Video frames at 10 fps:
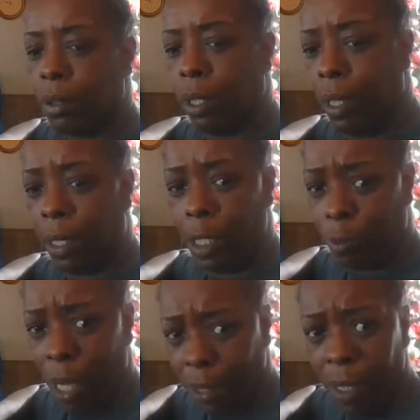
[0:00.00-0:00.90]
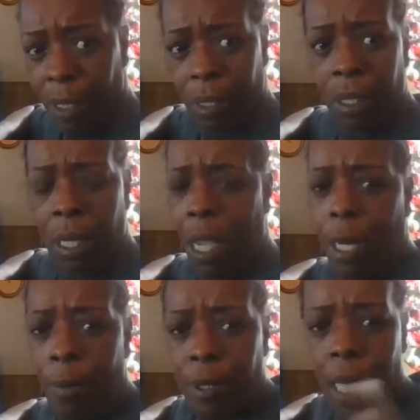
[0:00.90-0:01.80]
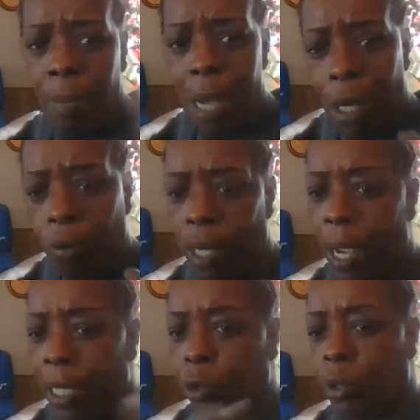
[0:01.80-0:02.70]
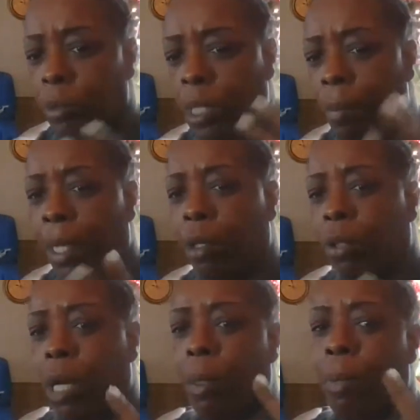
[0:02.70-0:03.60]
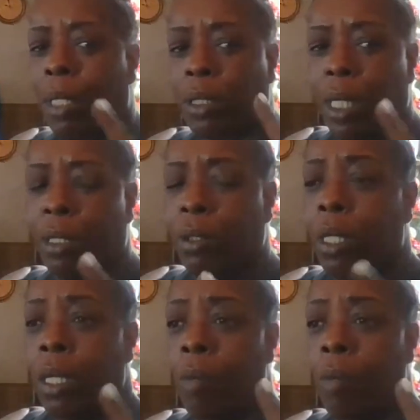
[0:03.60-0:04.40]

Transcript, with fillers: Yeah, it's uh, yeah. And every time I go live stream, somebody gonna come in my channel.